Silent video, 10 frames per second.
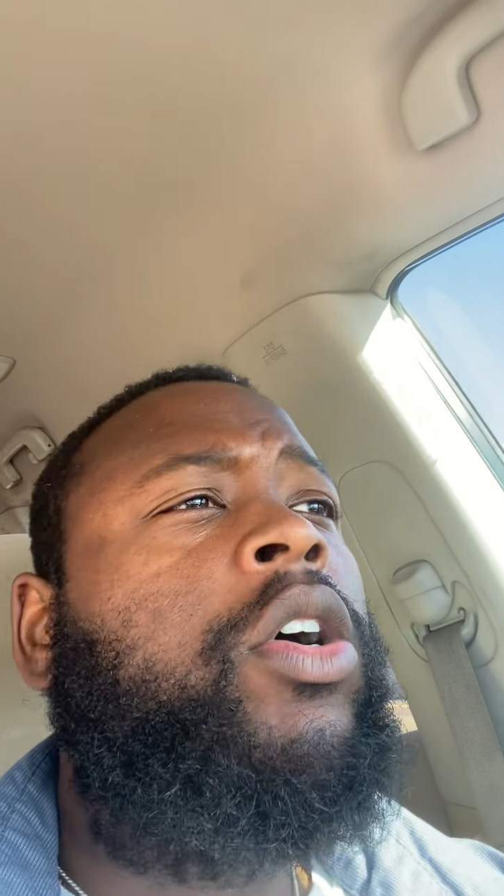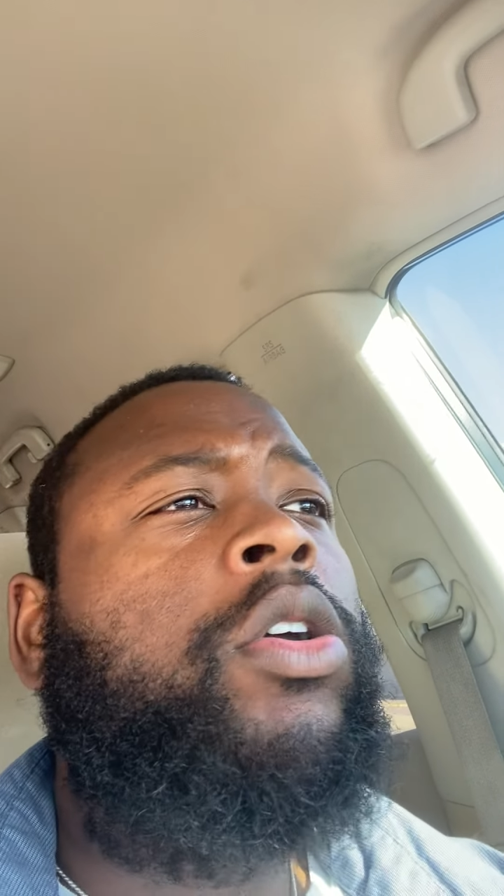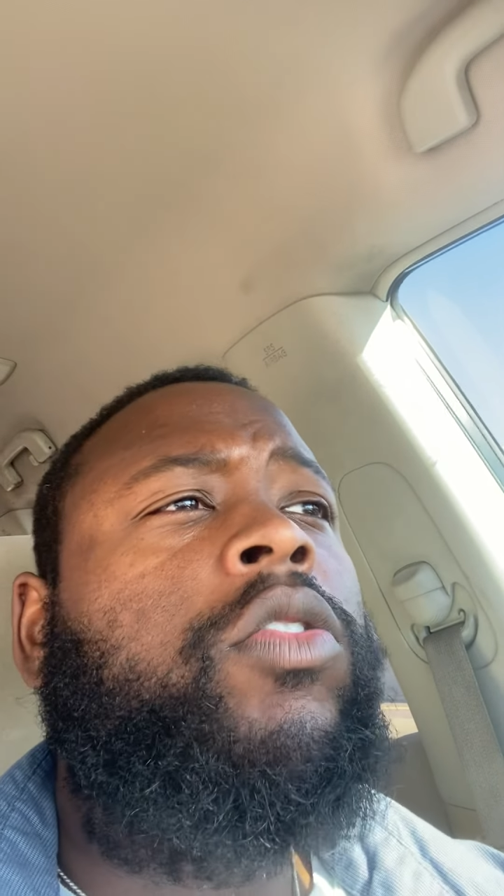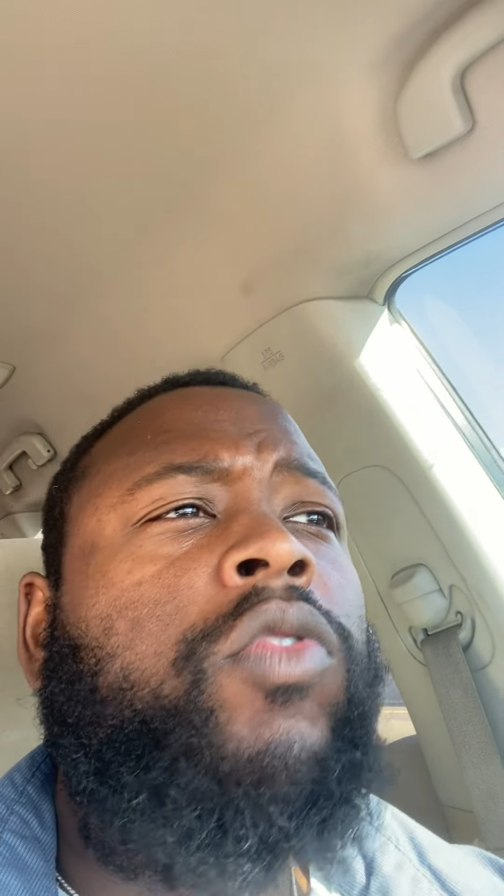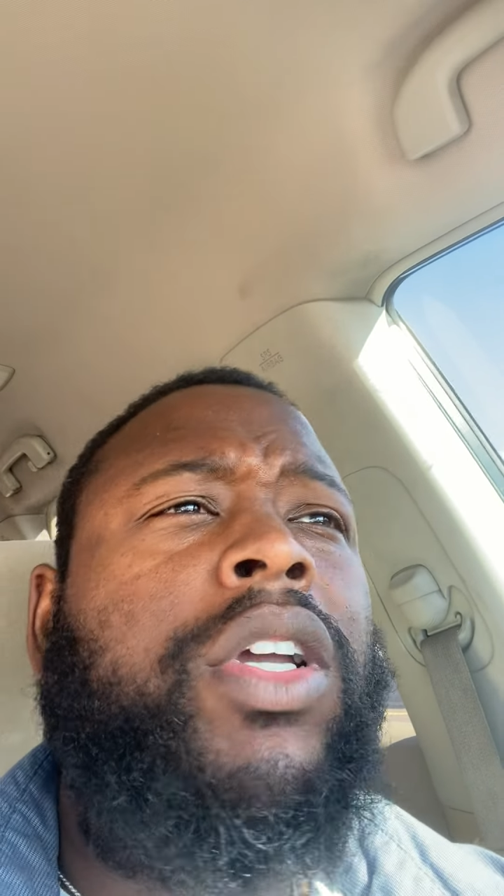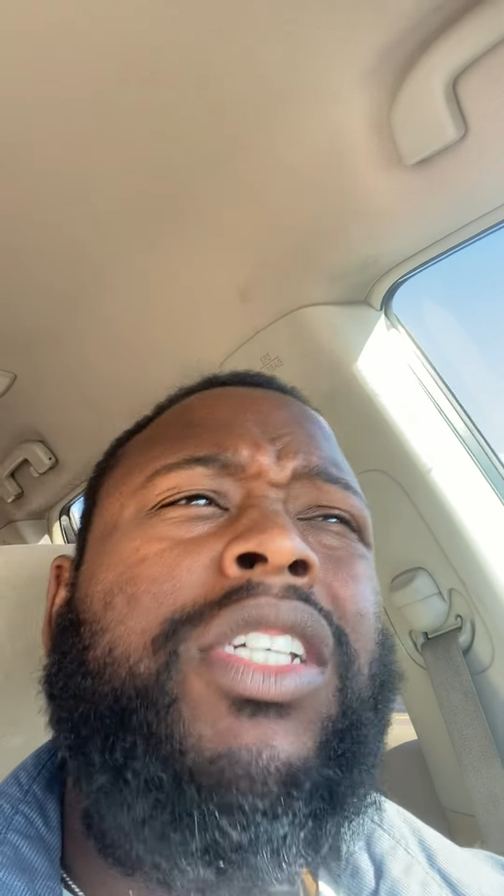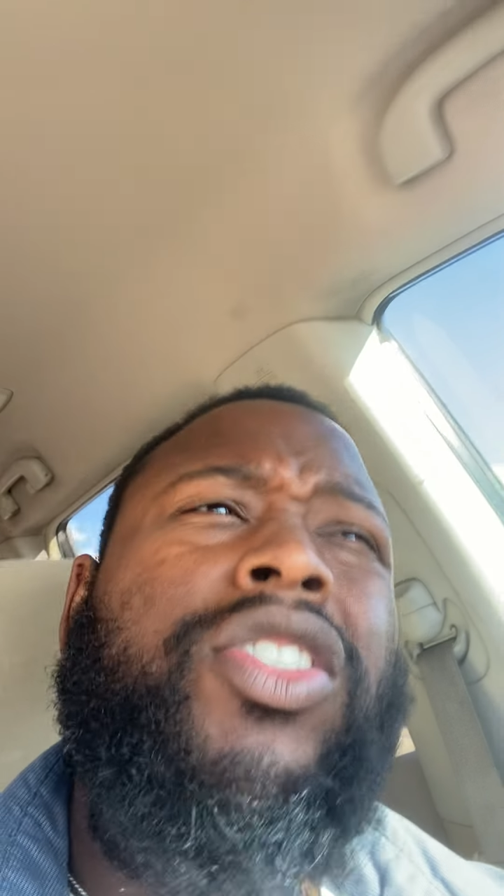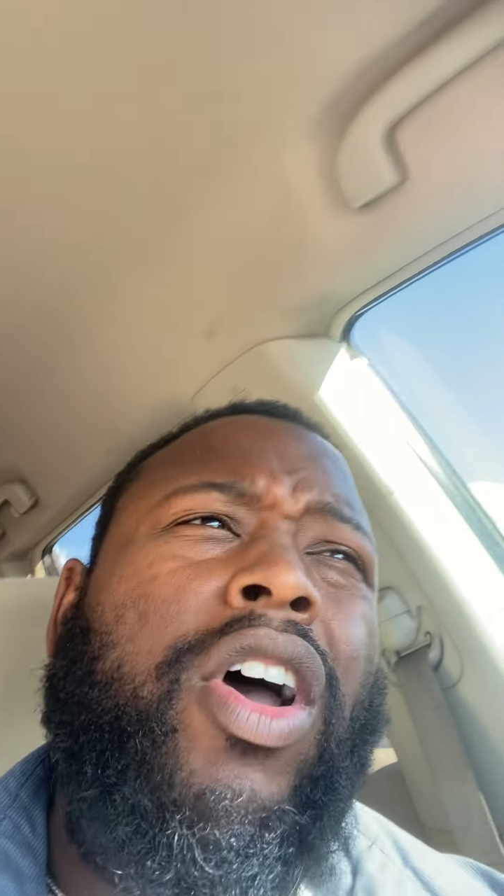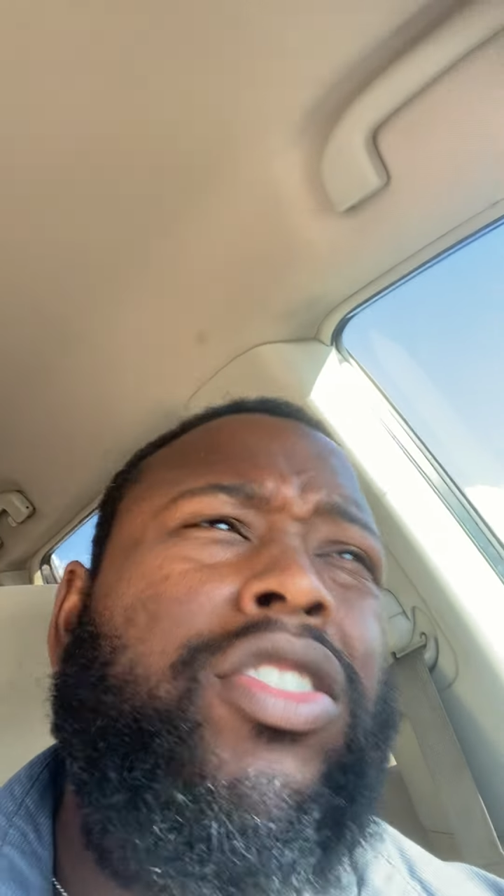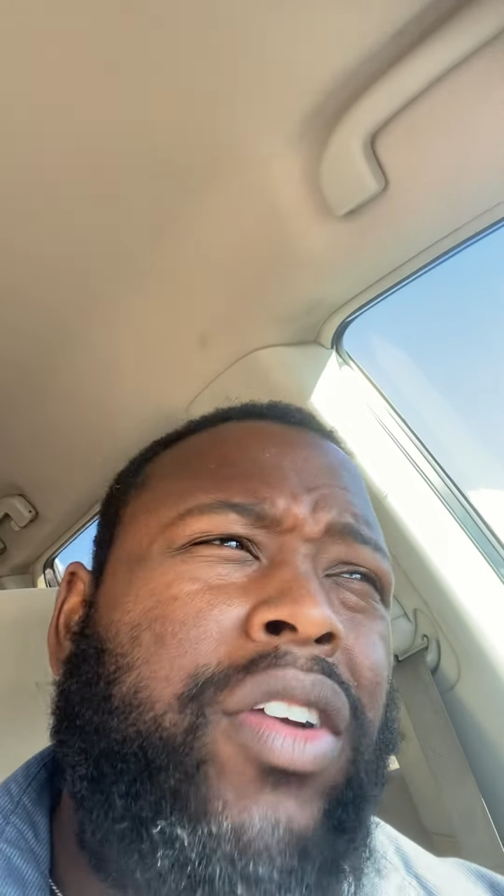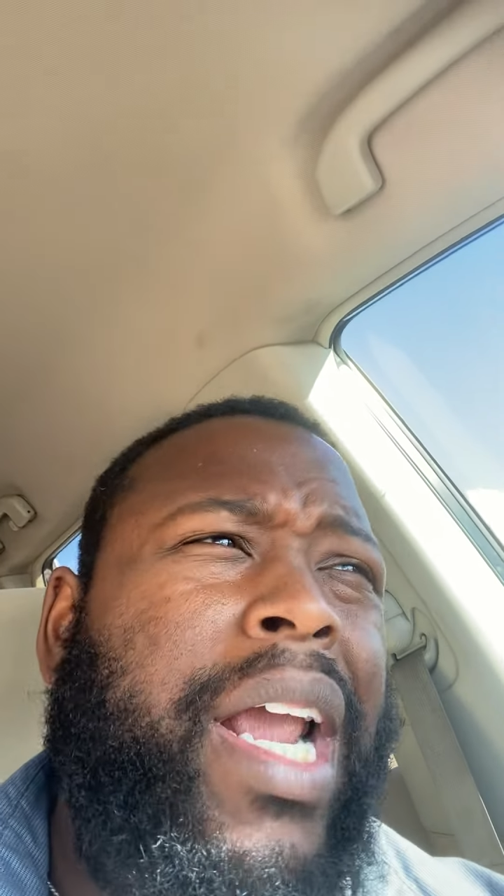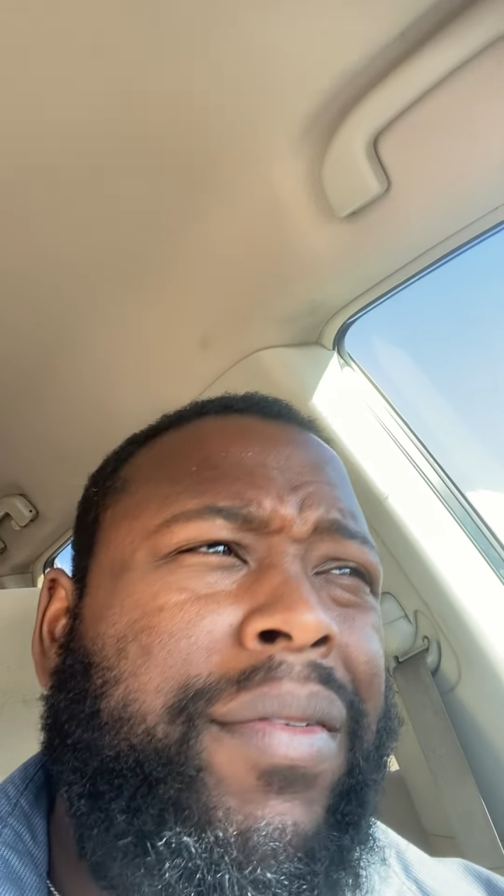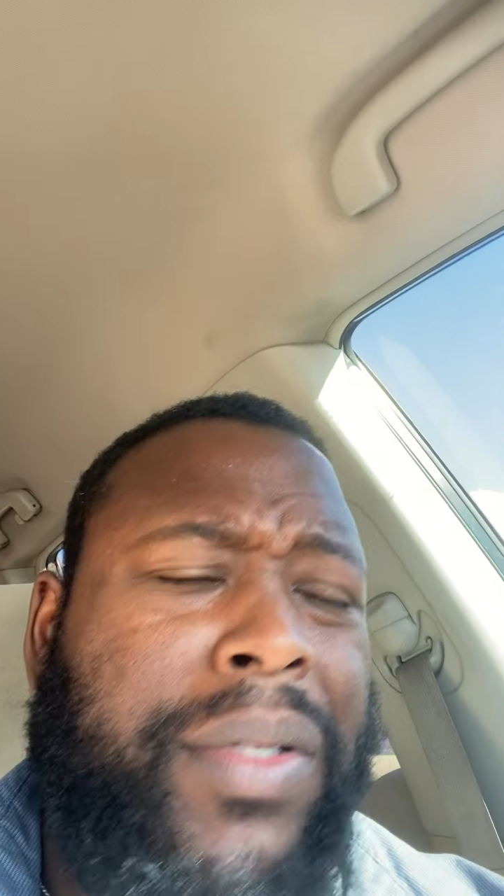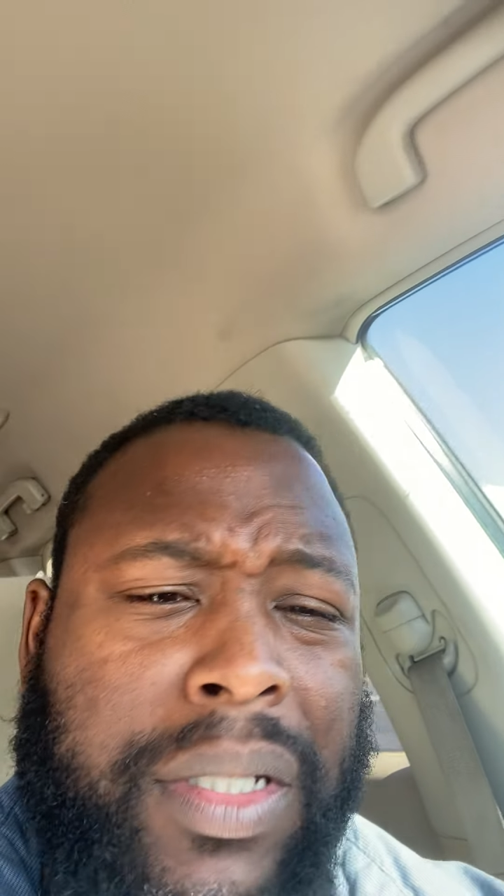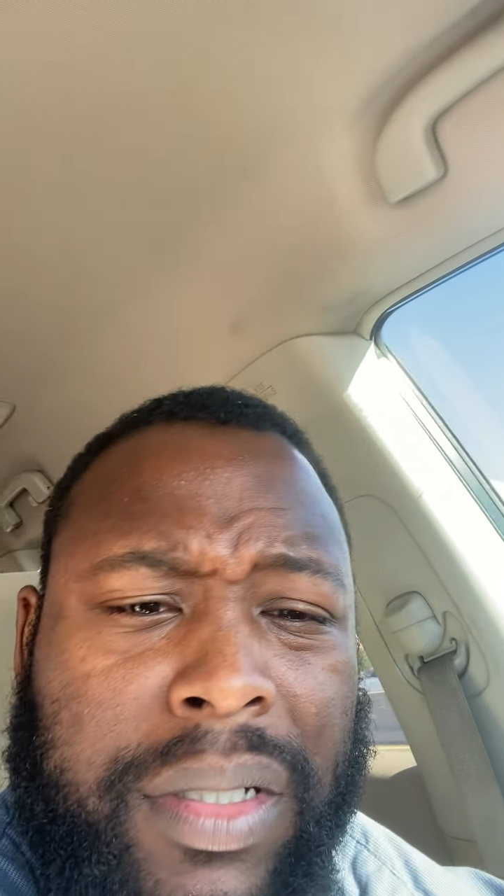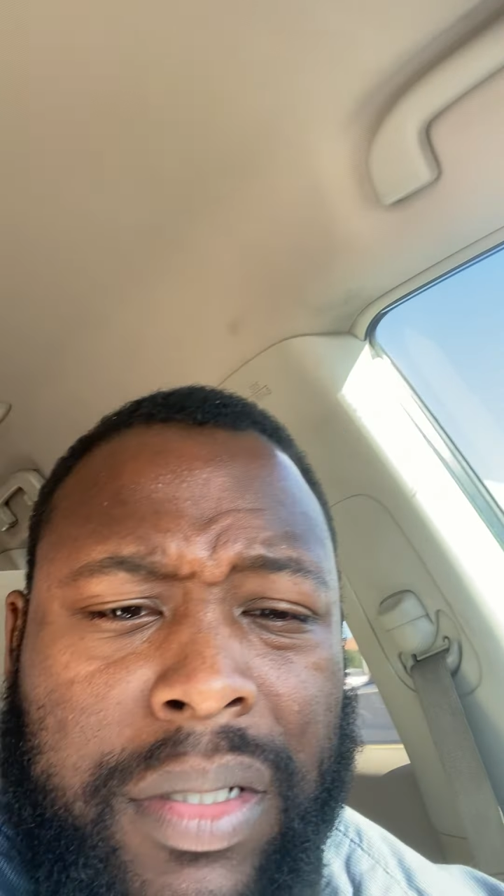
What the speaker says: on the rookies y'all drafted?